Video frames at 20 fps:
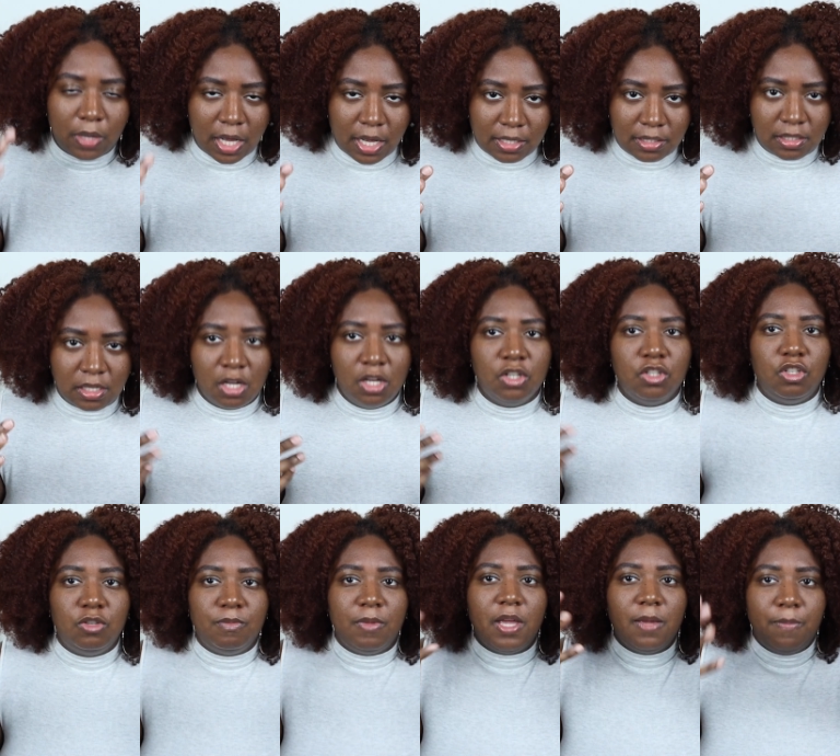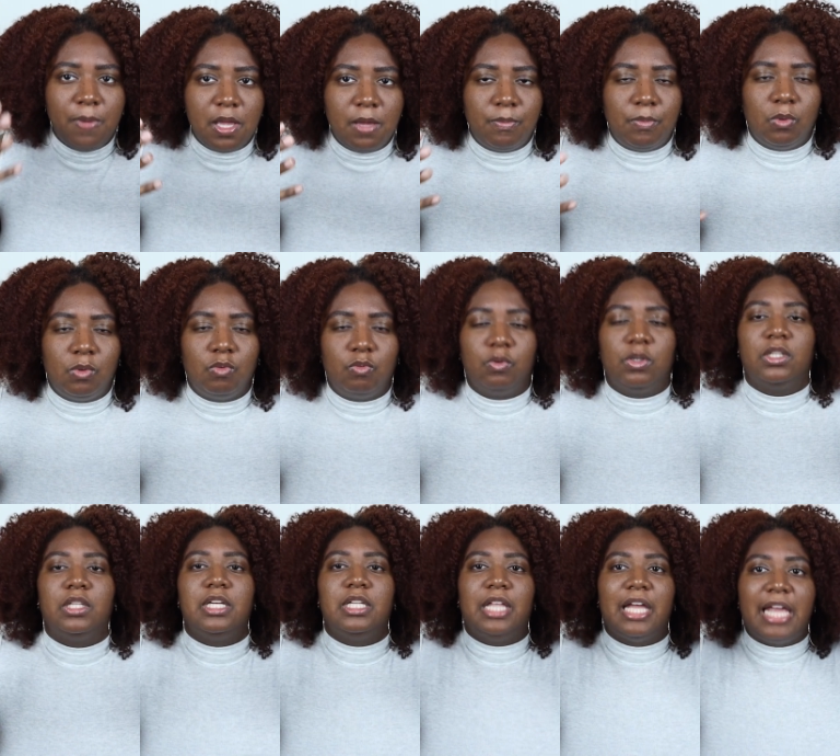us to make people
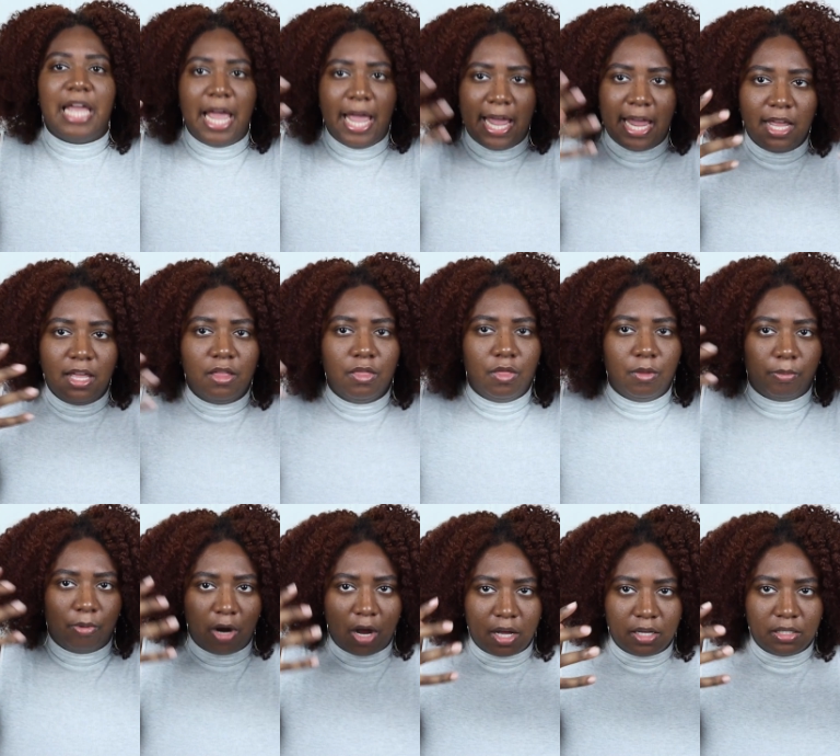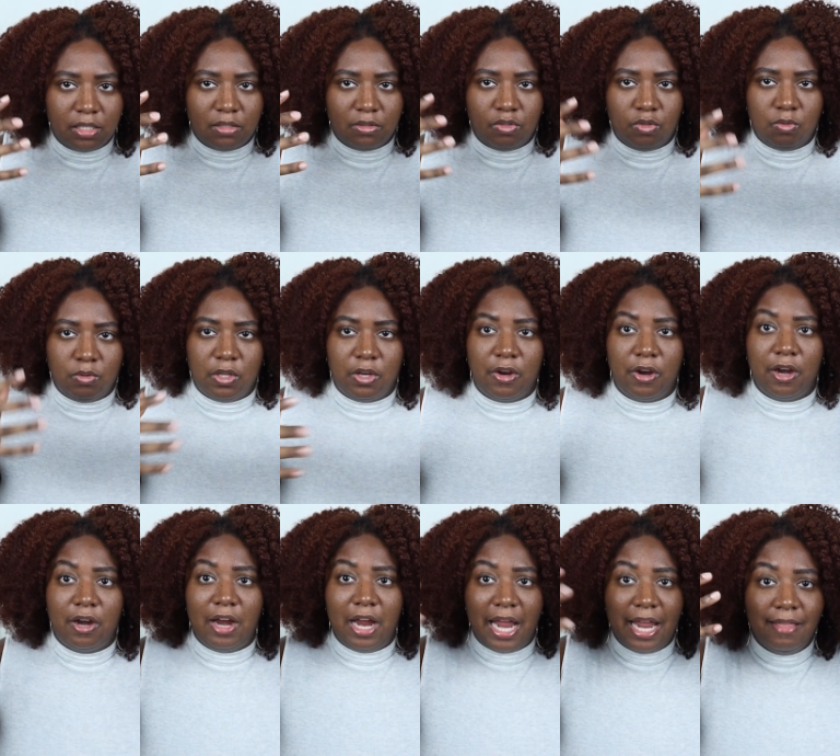really like hate the process doing their
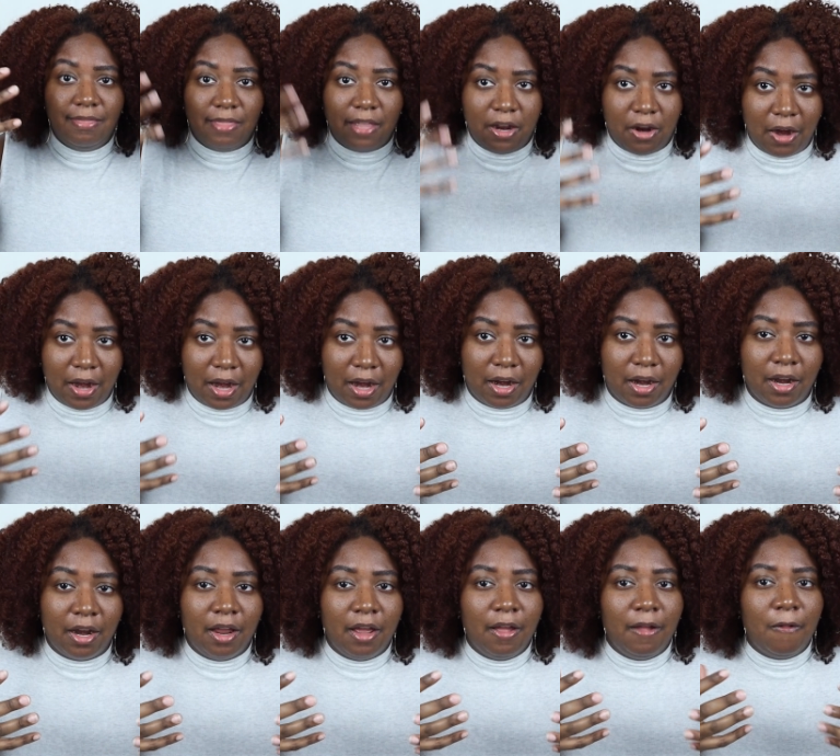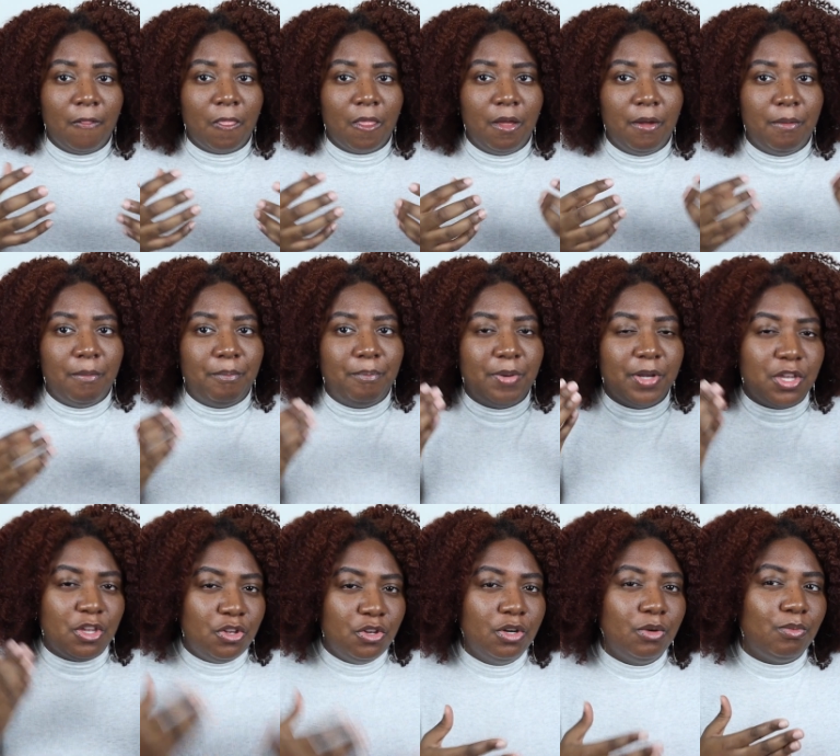hair, hate their hair.
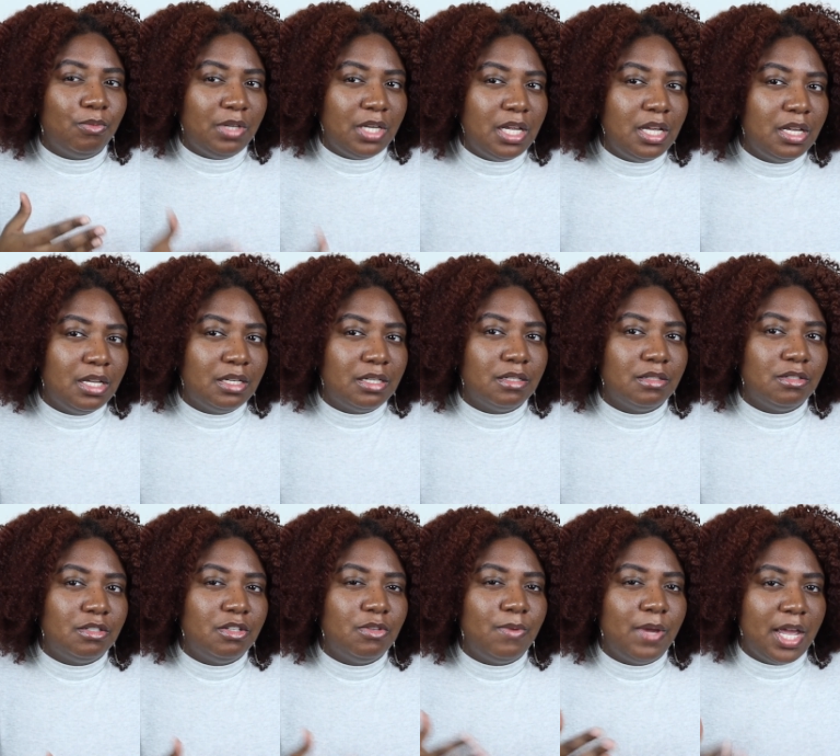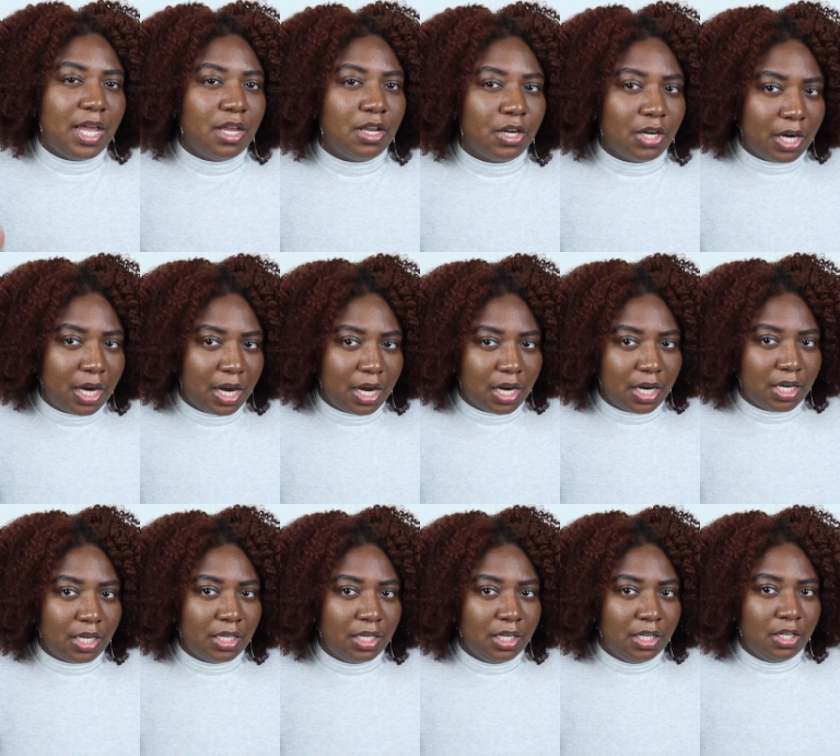But you don't need to hate your
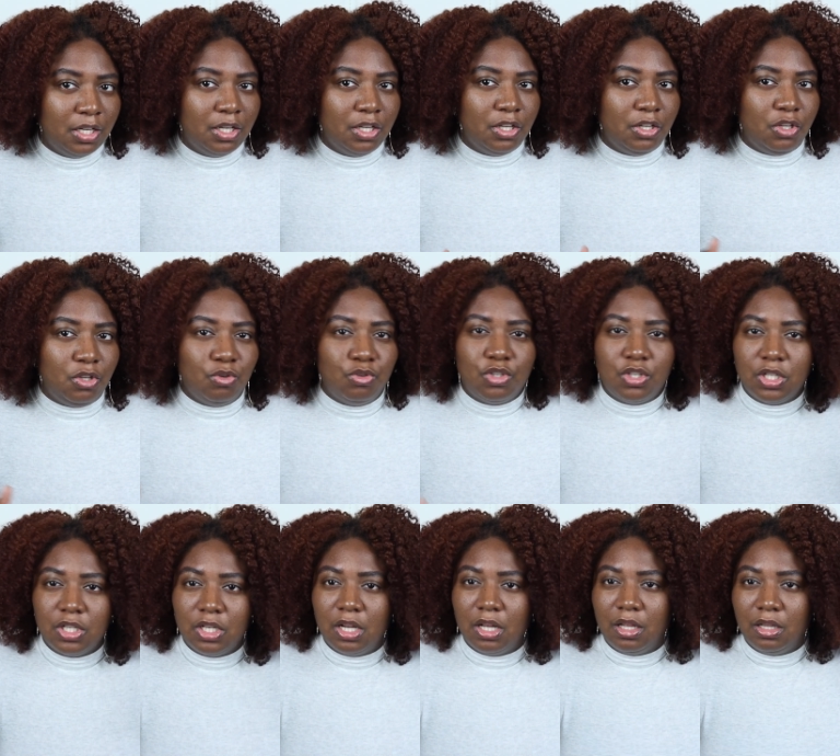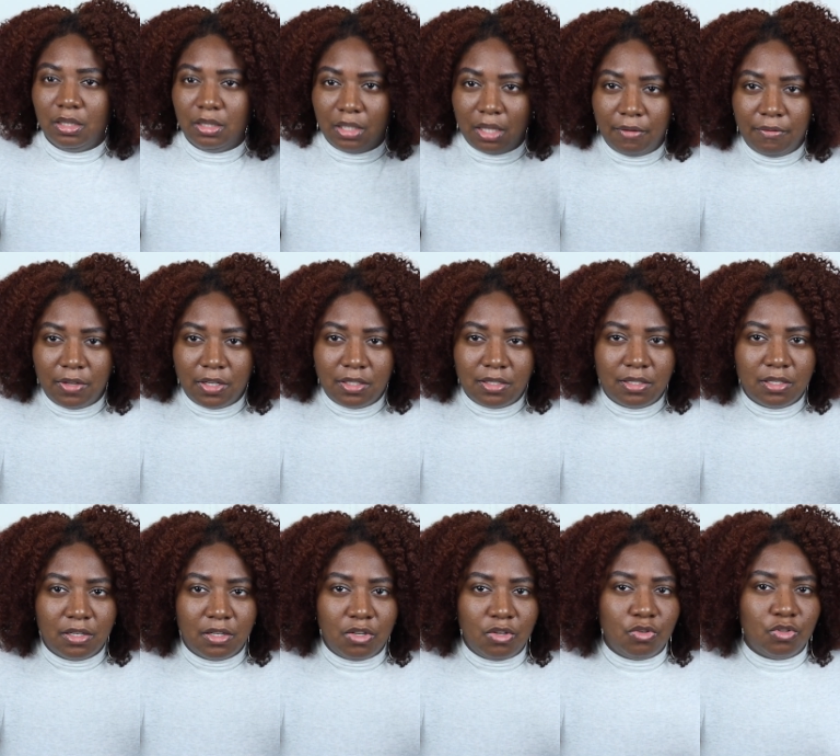hair. You should love it.
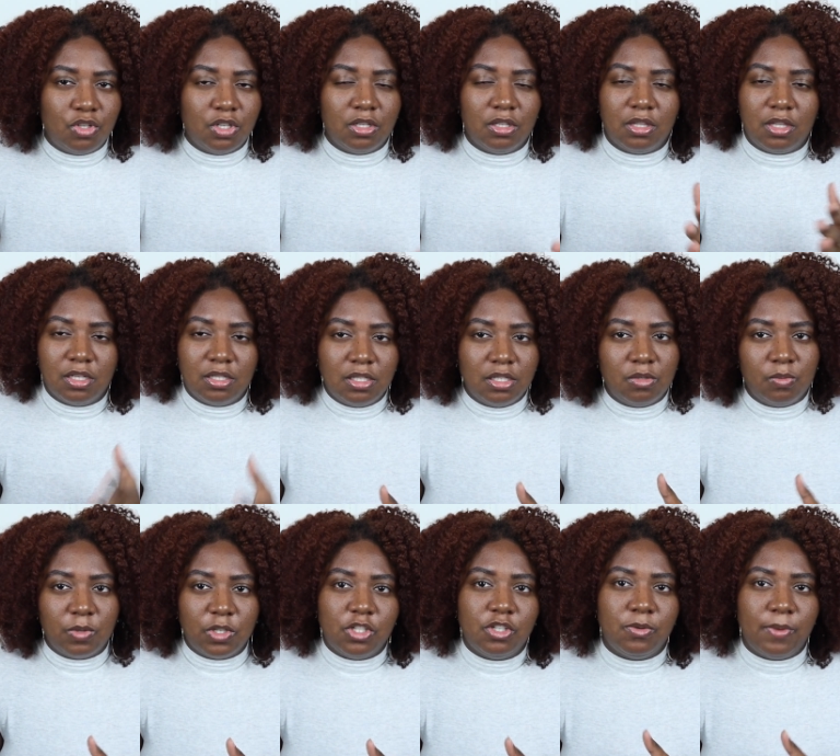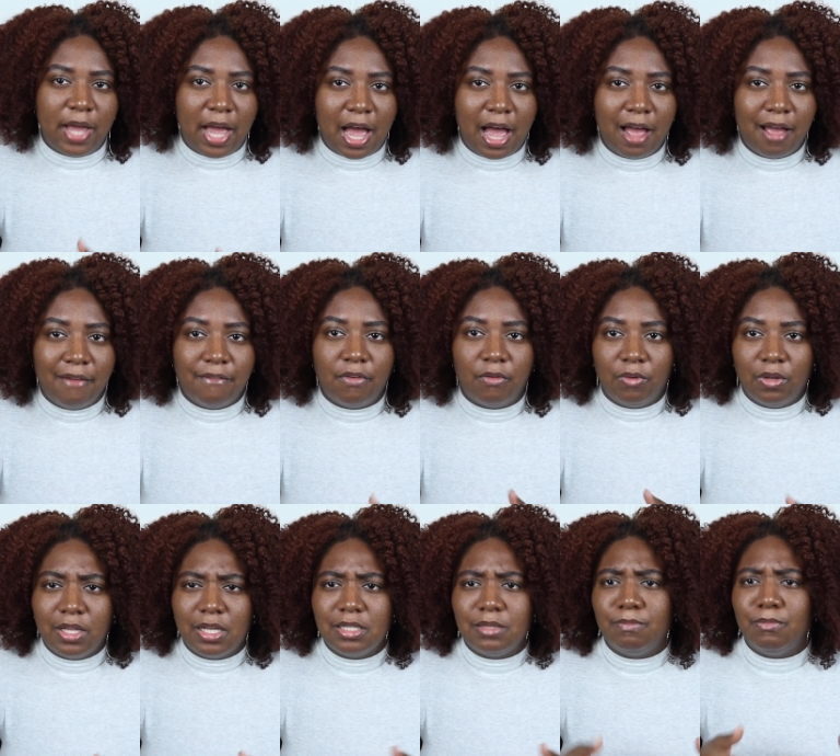You should, this is what you have, and
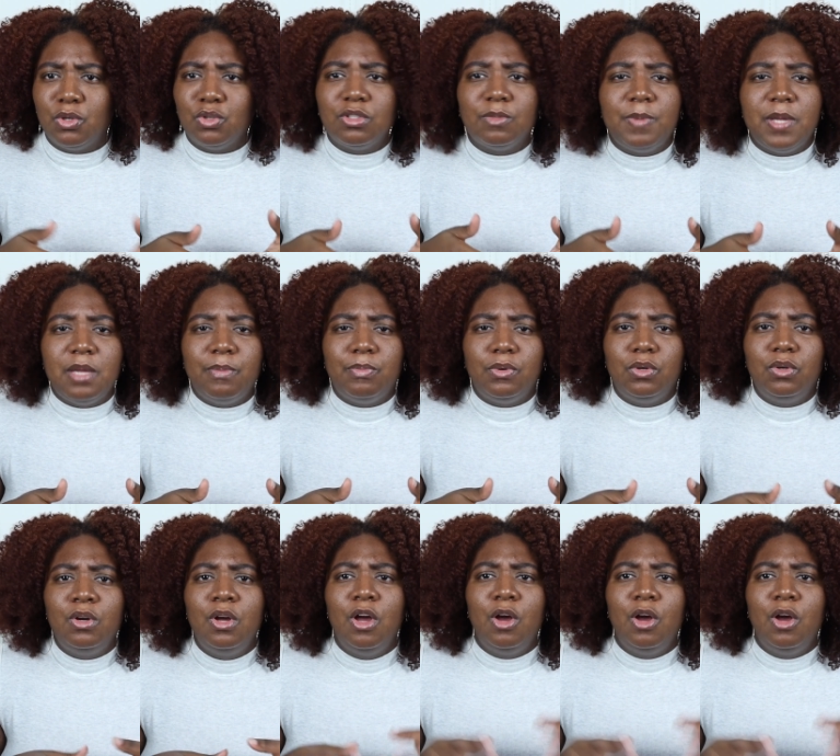realize most people